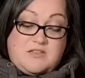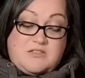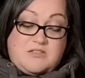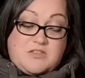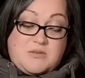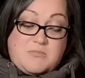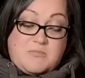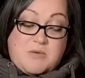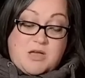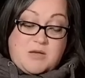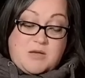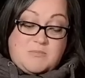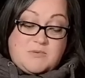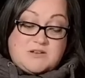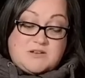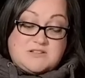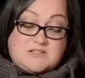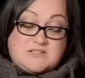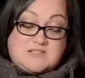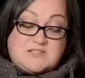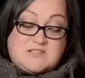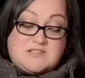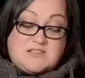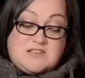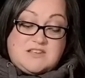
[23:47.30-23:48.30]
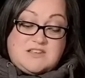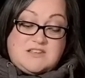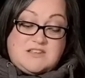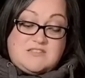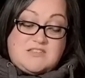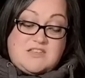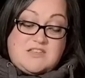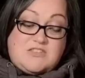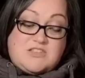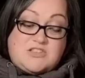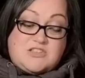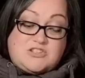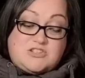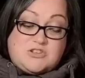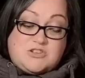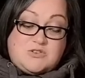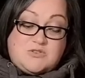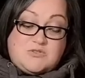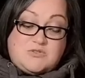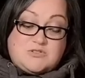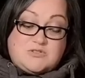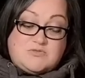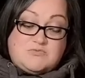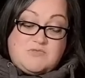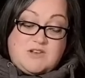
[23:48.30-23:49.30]
The moment that the
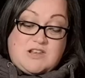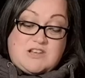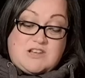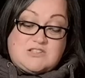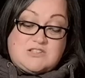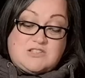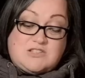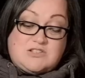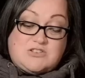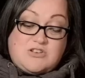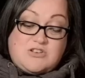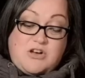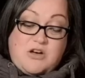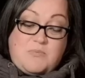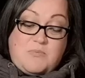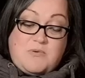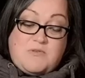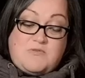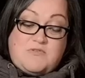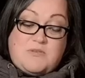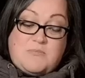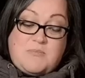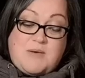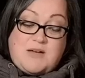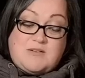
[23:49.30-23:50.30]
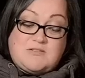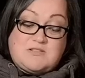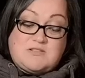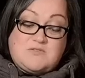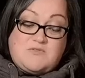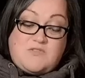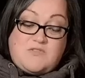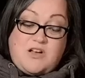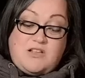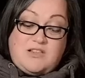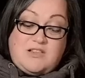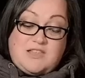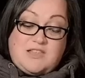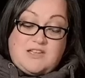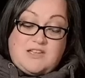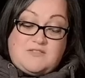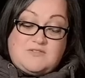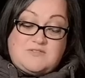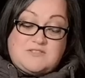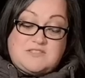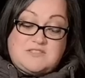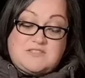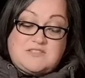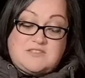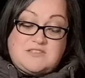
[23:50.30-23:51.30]
Jews reach the top of the Mount of
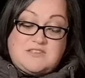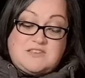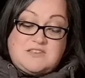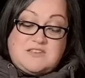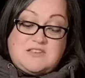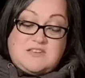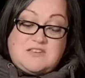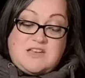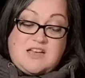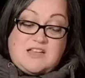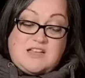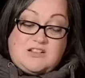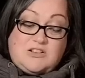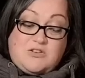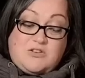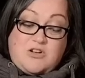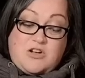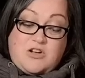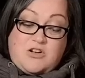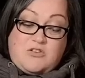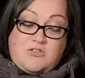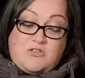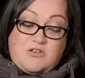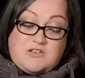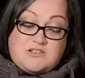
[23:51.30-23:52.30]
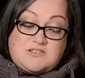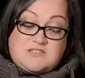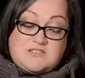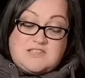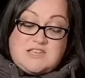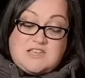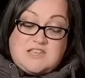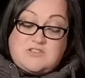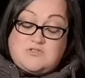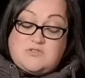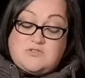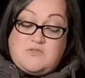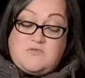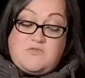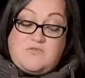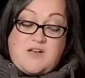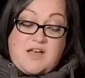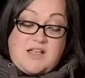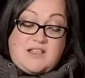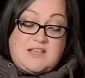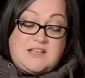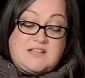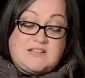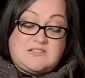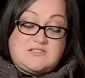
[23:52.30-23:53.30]
Olives and look across Kidron
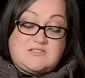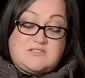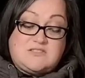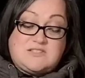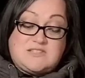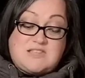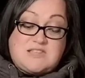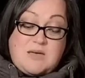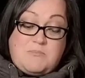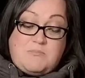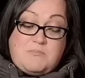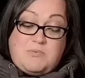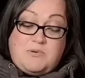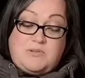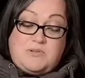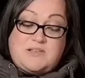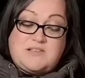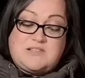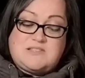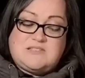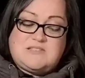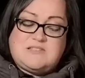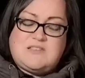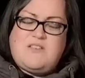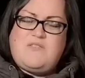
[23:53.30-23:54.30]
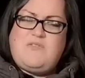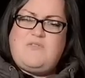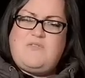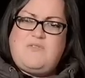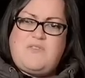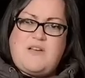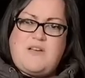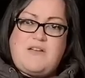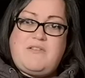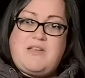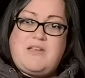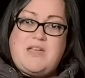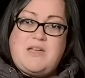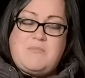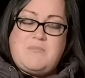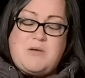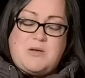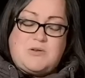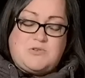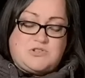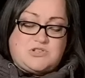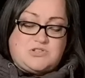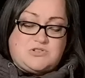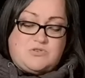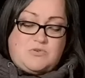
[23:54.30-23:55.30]
Valley to the temple is a very
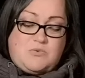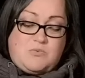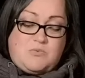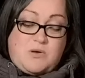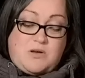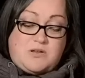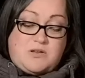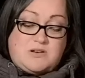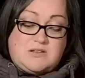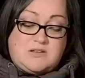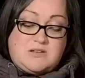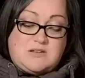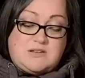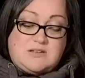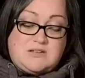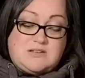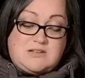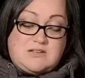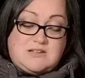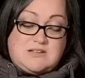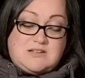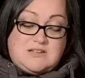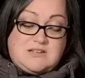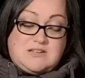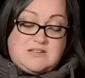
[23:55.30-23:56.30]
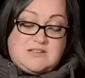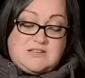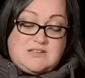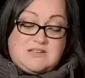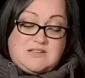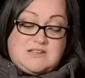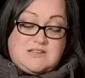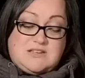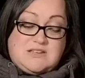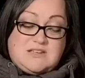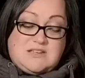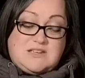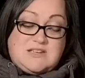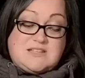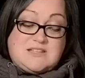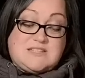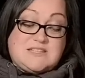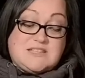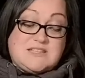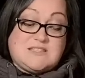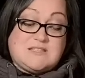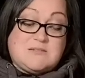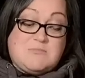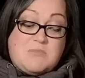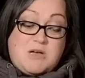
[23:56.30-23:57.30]
emotional one. It
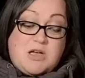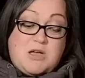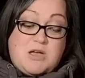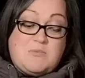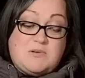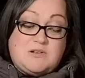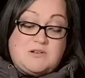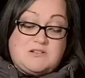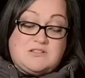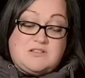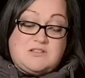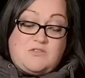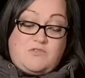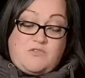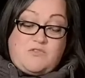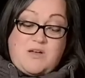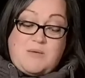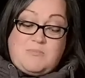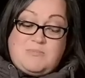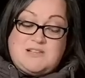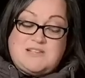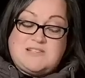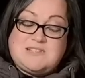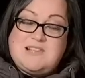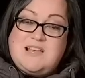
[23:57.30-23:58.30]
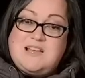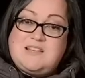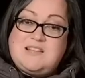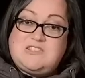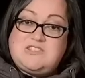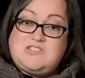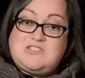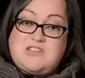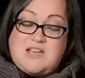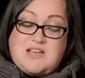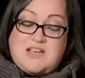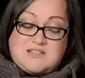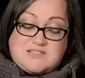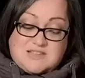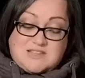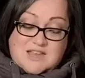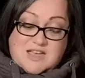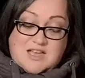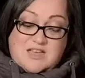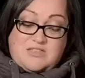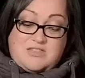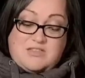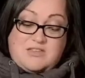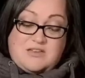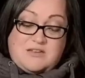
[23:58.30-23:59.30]
is a moment that families like to share
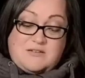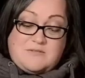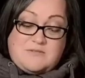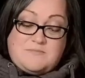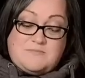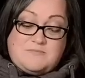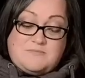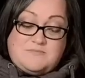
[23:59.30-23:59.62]
together,